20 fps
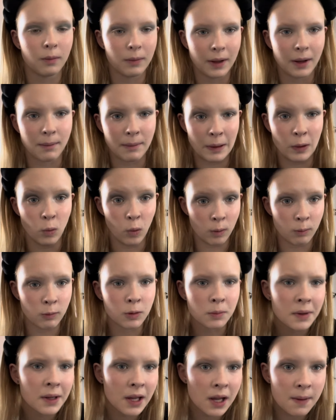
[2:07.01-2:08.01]
like my normal
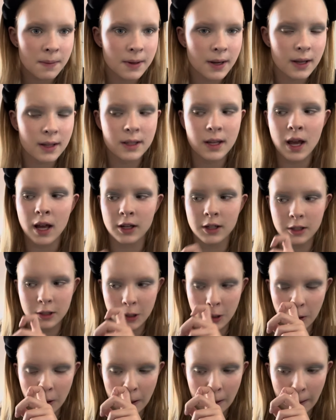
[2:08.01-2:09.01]
makeup days, I just
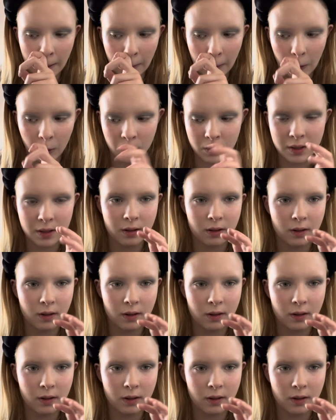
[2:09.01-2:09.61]
do like a little